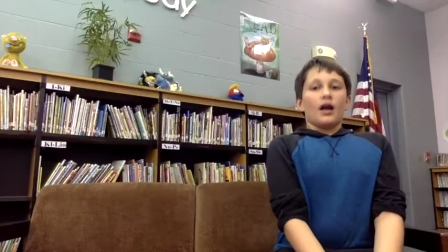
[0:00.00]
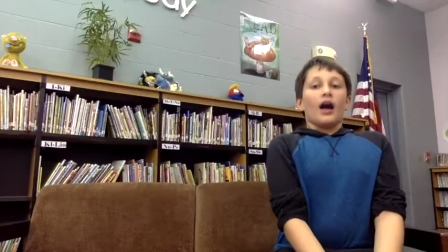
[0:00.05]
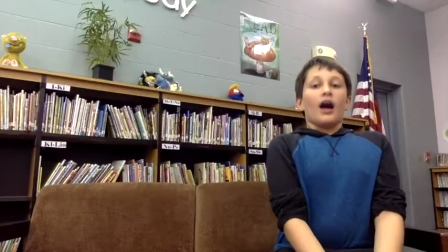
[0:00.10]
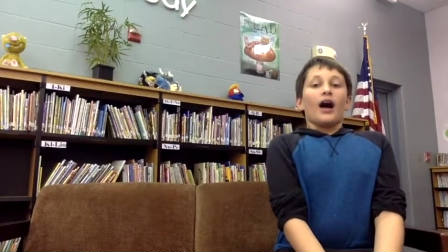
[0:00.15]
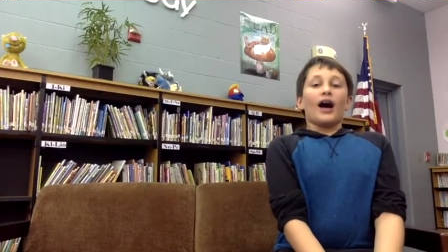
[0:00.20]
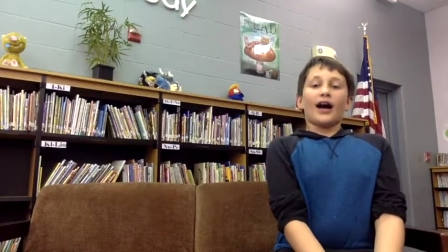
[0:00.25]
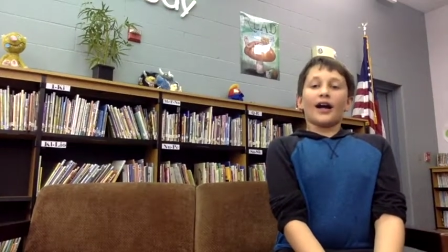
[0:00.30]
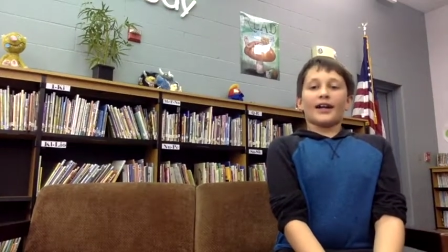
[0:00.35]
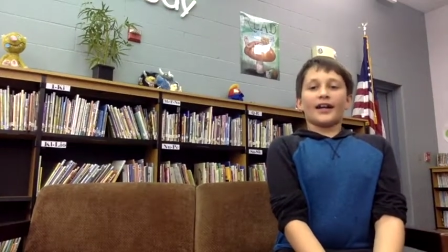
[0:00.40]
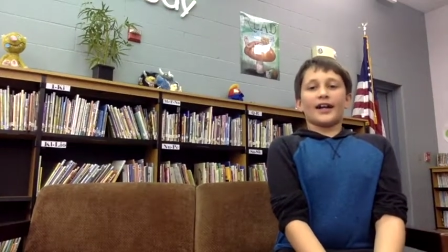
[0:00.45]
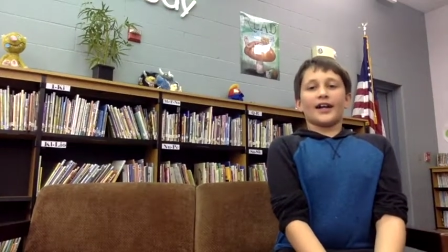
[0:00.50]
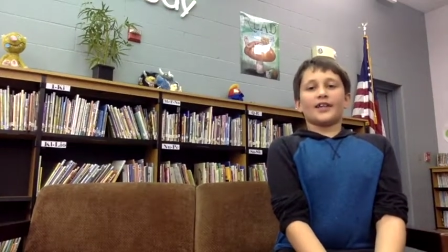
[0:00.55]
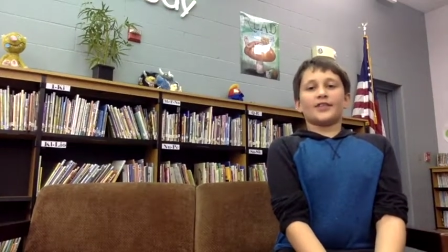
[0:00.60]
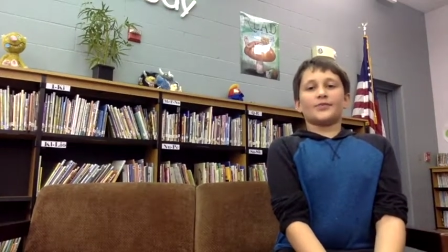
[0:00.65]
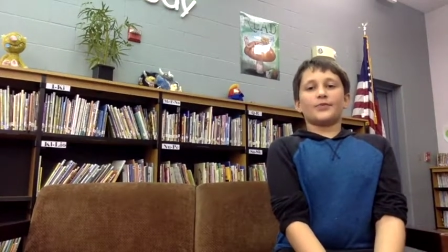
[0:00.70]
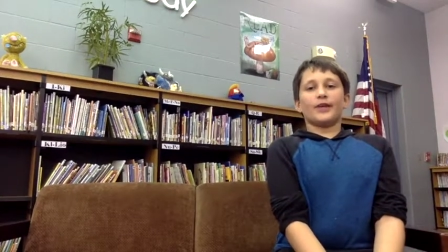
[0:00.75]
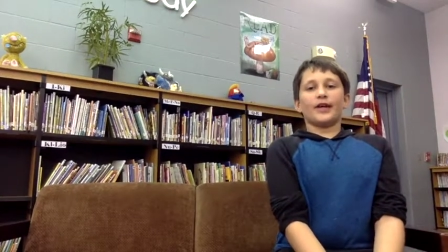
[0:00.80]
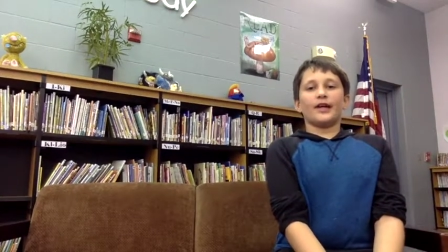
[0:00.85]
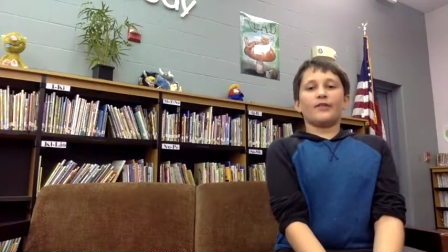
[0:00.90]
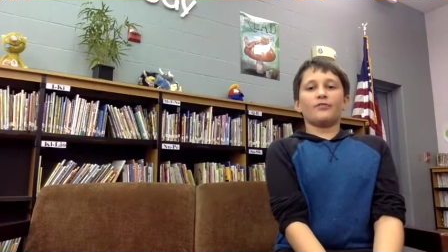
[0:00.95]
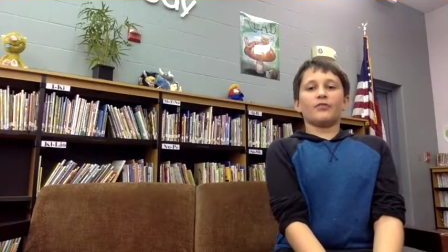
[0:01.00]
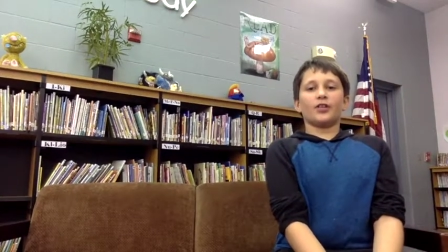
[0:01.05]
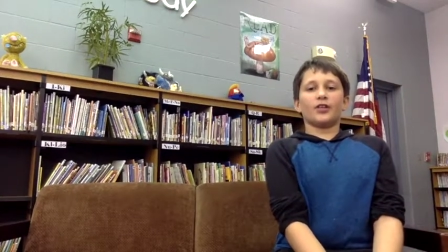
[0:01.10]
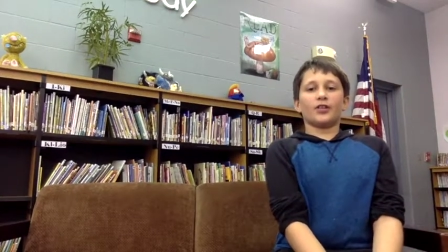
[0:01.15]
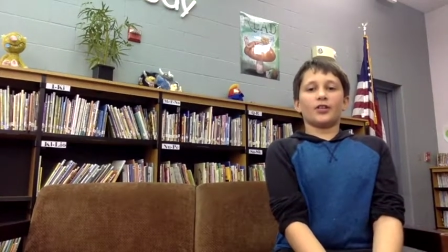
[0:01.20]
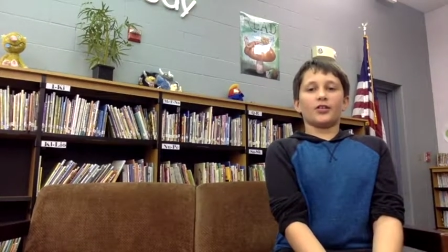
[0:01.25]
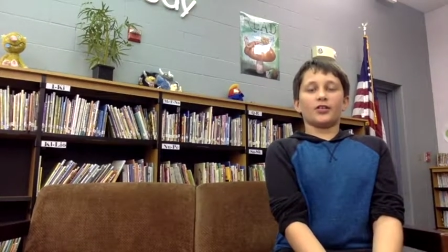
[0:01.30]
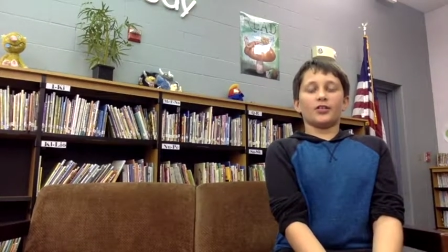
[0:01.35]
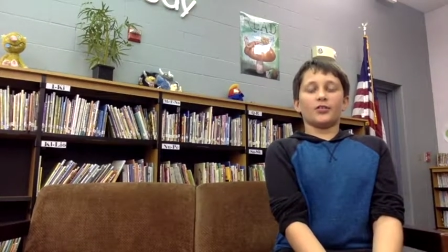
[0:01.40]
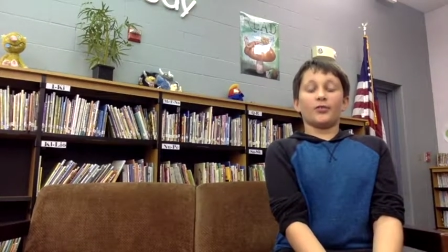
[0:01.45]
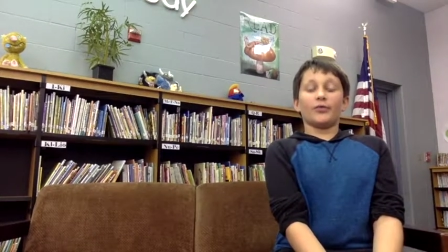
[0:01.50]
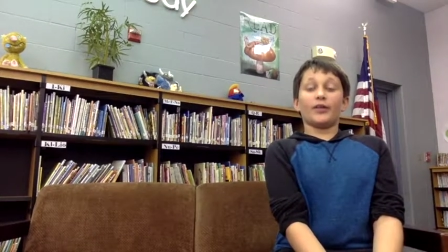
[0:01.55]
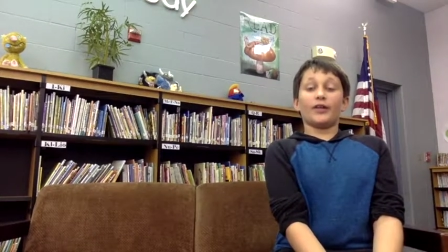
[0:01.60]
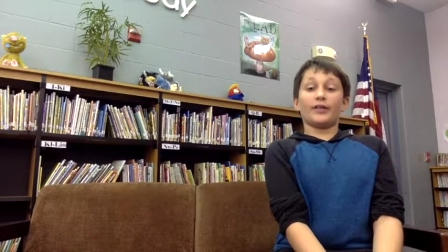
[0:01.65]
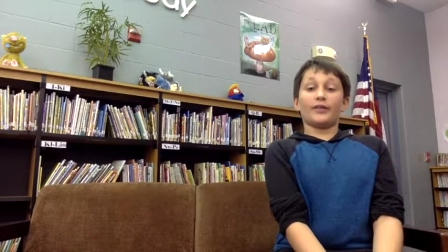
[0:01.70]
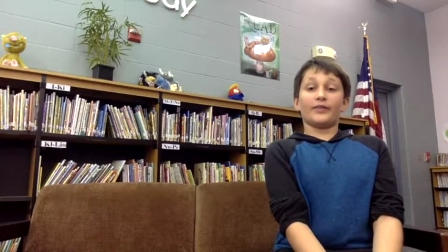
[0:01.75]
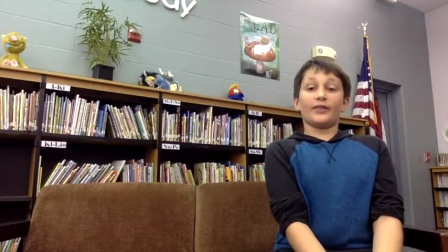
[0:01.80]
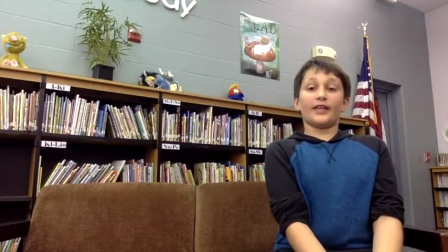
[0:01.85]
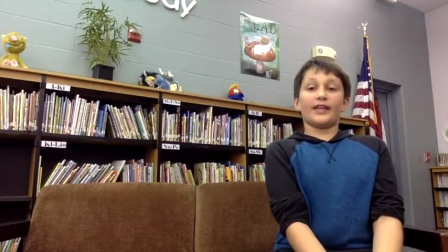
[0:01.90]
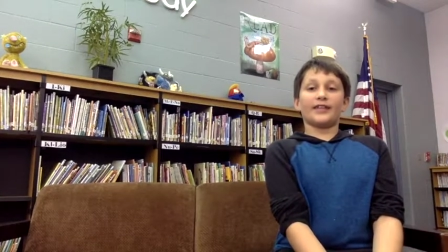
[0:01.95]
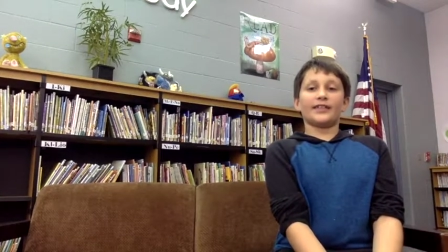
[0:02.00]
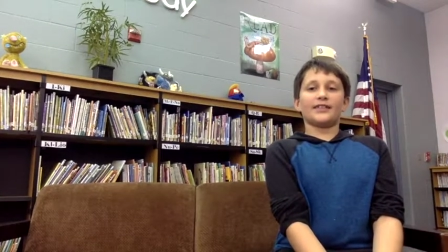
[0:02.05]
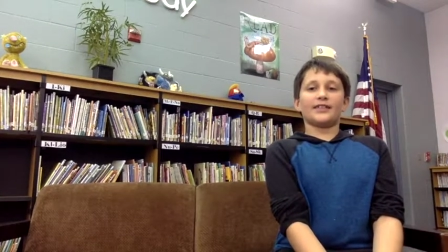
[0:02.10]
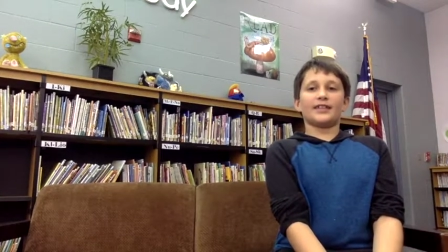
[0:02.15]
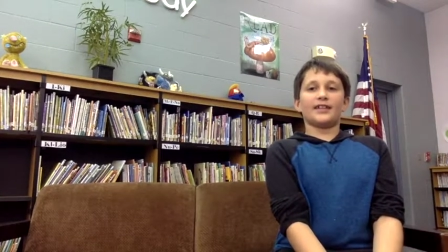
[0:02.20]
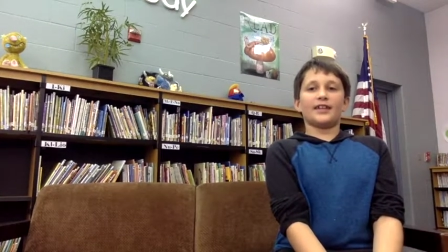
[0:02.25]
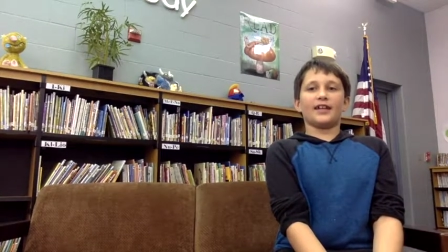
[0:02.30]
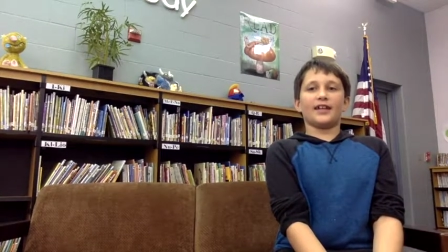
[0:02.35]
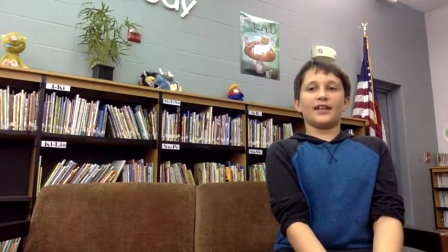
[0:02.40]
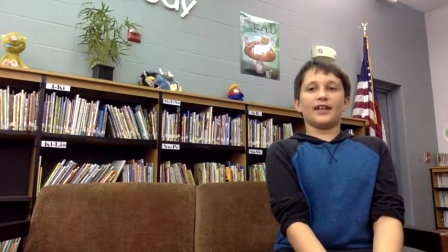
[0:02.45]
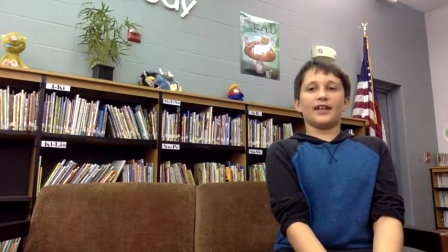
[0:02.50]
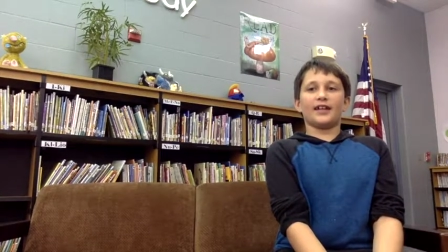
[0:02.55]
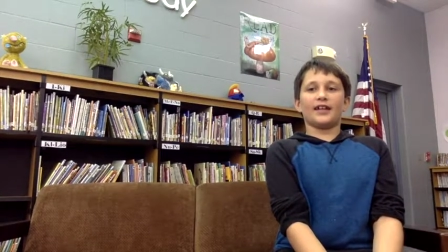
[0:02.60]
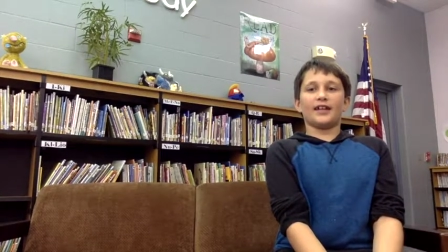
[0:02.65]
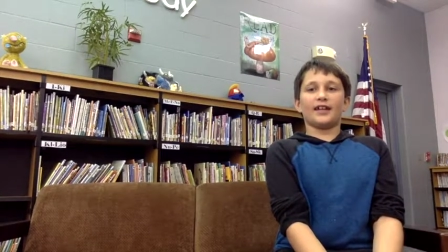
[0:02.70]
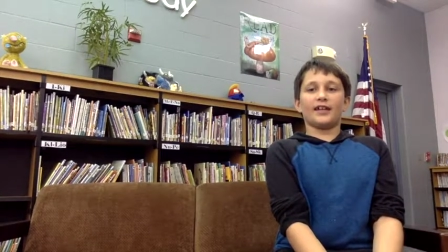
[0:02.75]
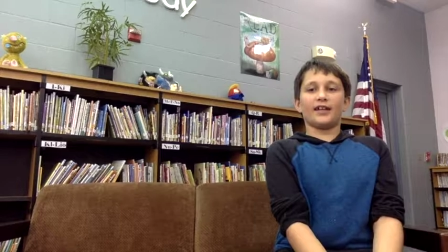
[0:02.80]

Hi guys, we have another we have a guest today